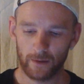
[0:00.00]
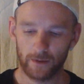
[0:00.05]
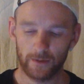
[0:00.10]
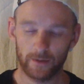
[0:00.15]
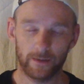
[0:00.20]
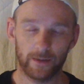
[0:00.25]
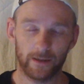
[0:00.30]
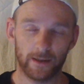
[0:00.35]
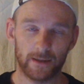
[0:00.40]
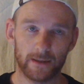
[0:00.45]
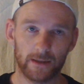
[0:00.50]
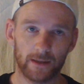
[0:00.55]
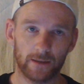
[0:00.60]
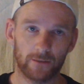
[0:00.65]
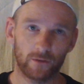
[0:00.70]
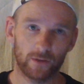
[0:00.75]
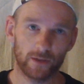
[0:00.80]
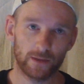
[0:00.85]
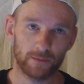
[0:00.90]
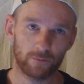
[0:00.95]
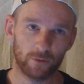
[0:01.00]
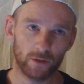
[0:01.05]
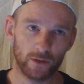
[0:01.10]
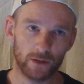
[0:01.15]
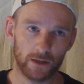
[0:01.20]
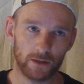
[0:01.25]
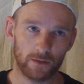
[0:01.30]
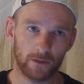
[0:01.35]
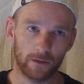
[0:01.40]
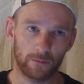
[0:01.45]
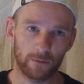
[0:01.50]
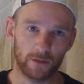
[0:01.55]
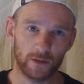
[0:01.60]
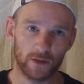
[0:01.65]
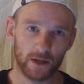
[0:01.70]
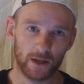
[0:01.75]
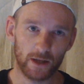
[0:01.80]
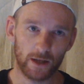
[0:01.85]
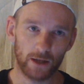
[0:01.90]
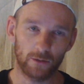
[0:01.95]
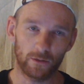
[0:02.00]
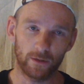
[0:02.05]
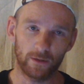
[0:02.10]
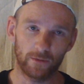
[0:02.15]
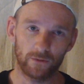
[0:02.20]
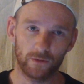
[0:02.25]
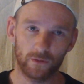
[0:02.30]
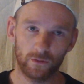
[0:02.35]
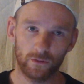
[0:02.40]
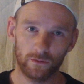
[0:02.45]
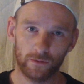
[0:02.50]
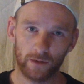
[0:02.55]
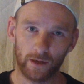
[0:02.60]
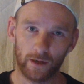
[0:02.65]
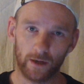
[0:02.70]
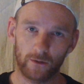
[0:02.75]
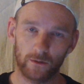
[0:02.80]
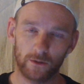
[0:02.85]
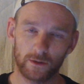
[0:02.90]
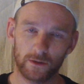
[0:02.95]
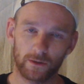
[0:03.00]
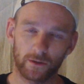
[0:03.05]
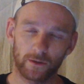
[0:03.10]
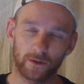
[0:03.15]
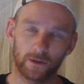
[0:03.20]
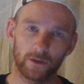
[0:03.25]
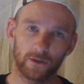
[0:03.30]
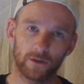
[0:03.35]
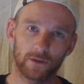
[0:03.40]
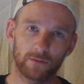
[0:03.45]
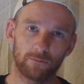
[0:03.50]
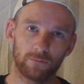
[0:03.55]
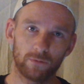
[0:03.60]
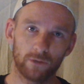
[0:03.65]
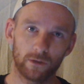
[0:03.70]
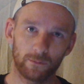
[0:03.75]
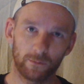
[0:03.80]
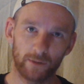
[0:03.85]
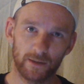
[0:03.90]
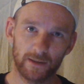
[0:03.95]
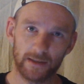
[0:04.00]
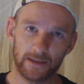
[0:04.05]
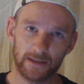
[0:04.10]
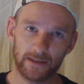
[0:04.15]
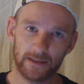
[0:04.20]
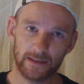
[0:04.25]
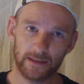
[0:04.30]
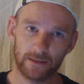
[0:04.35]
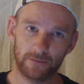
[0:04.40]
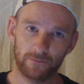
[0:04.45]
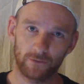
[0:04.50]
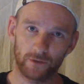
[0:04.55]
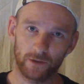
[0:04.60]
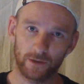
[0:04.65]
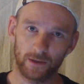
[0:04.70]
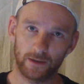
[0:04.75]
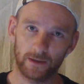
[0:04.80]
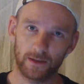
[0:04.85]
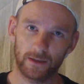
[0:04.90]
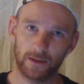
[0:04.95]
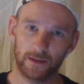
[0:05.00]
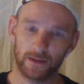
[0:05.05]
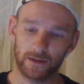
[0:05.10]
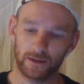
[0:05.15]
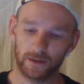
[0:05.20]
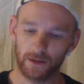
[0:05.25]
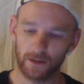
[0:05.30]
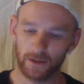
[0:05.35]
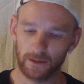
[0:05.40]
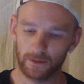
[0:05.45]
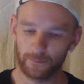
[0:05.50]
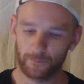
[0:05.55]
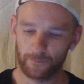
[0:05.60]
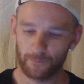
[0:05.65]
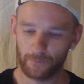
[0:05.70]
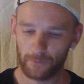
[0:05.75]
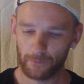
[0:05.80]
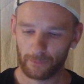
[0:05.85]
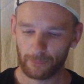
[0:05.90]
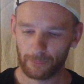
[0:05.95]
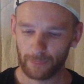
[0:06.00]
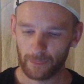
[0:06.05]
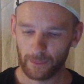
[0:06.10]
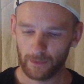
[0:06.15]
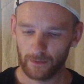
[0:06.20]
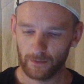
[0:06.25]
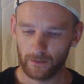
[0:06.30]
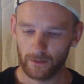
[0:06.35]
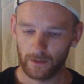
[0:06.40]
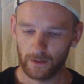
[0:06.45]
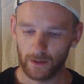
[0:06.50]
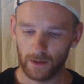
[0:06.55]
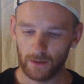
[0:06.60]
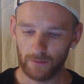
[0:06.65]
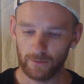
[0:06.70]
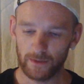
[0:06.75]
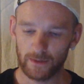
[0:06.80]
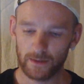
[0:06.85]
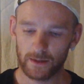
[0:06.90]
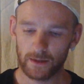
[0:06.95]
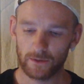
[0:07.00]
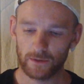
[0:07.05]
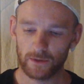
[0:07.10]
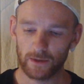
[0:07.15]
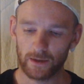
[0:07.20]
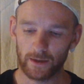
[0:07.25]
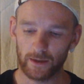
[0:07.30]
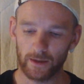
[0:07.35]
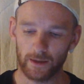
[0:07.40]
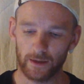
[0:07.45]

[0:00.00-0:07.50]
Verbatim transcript: The tech stack for this project will be Django and Vue, and I'm also going to use Bulma CSS for the design. If this sounds like an